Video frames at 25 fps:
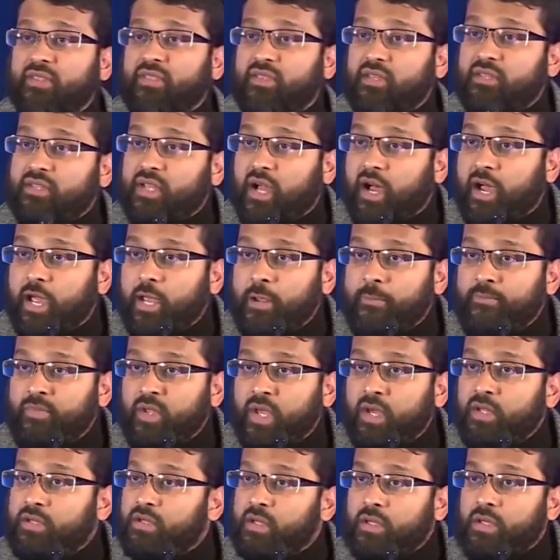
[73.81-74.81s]
at the time
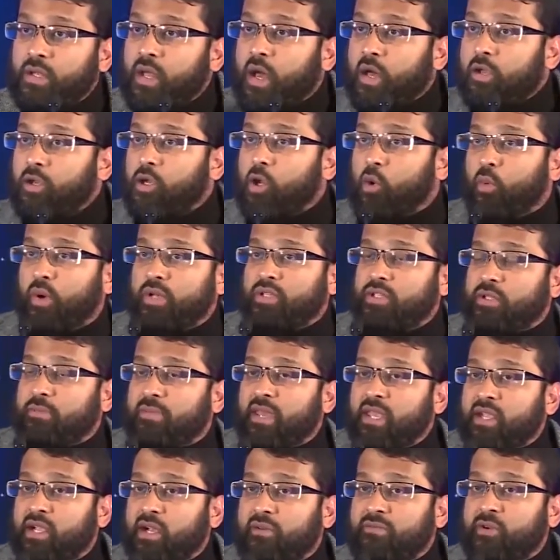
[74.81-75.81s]
did not know what to
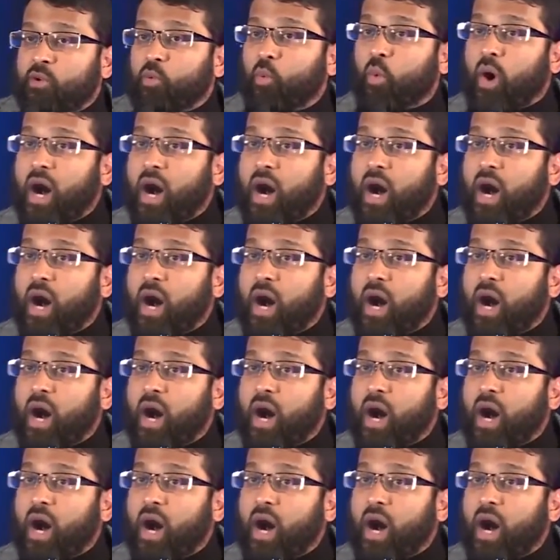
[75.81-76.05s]
make of it.